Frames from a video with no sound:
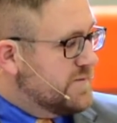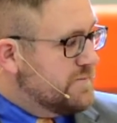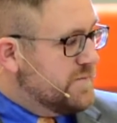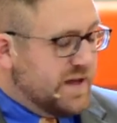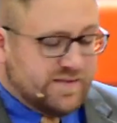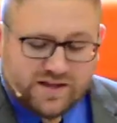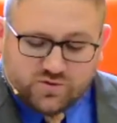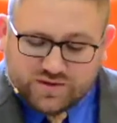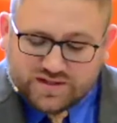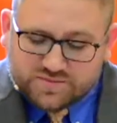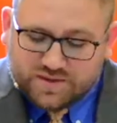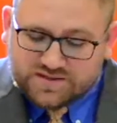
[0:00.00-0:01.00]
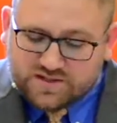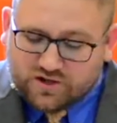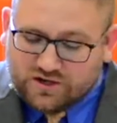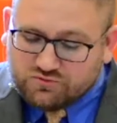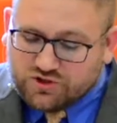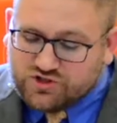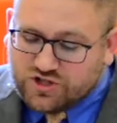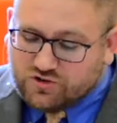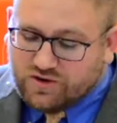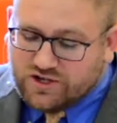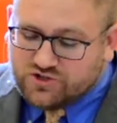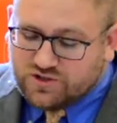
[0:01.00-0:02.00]
And that's what this means here in
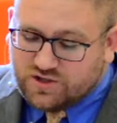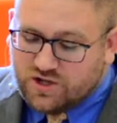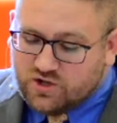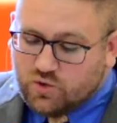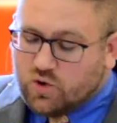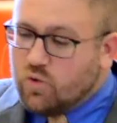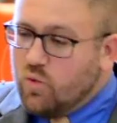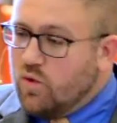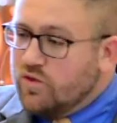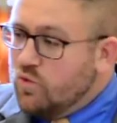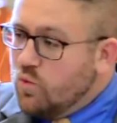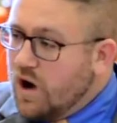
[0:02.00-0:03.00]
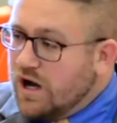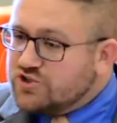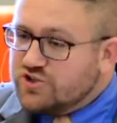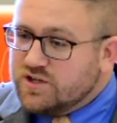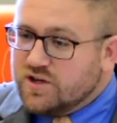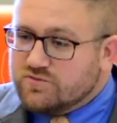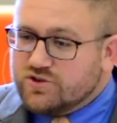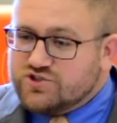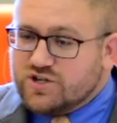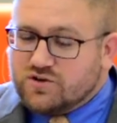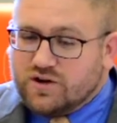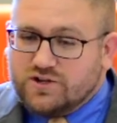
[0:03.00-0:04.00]
regeneration. You are the washing of
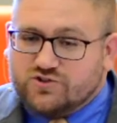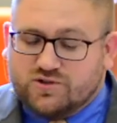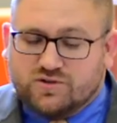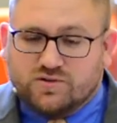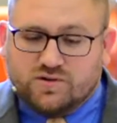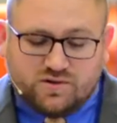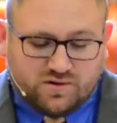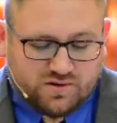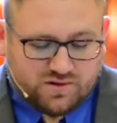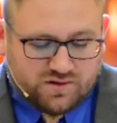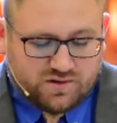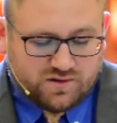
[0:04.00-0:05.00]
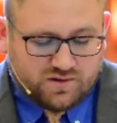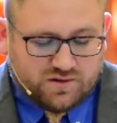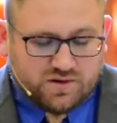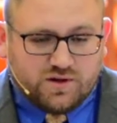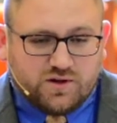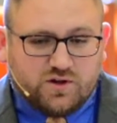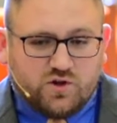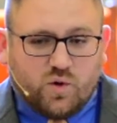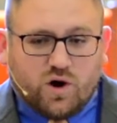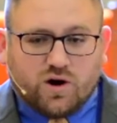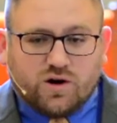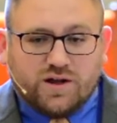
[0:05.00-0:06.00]
regeneration. You
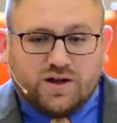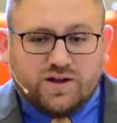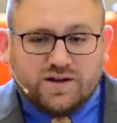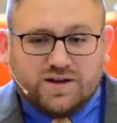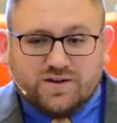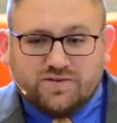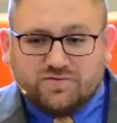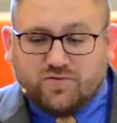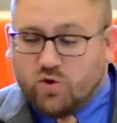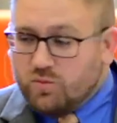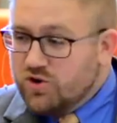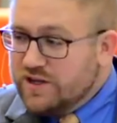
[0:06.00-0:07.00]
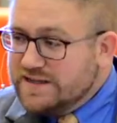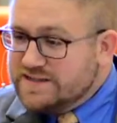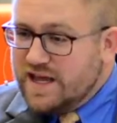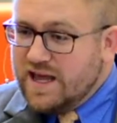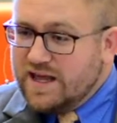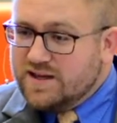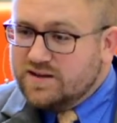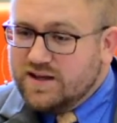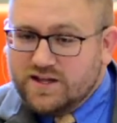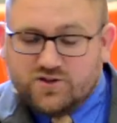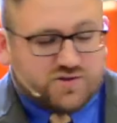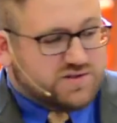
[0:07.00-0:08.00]
are formerly dead
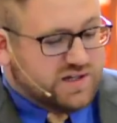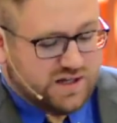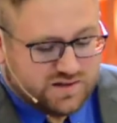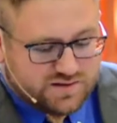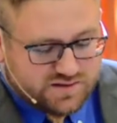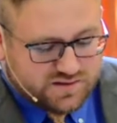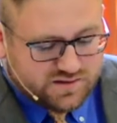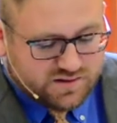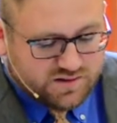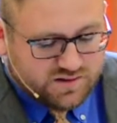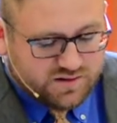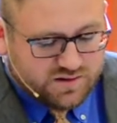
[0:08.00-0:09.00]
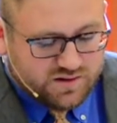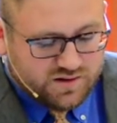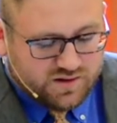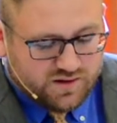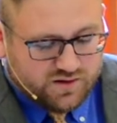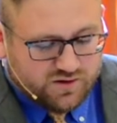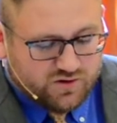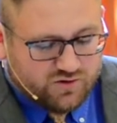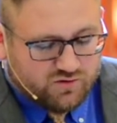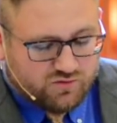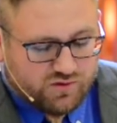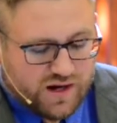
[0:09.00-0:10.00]
in your sins,
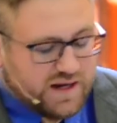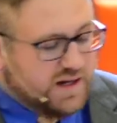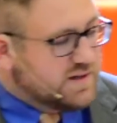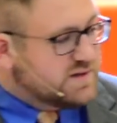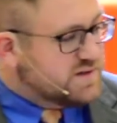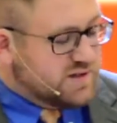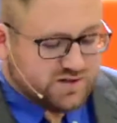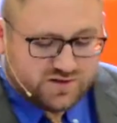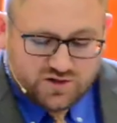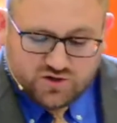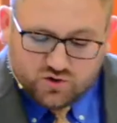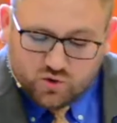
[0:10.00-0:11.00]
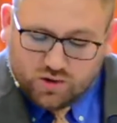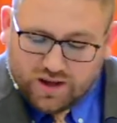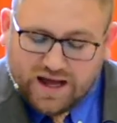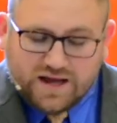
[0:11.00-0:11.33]
raised to new life,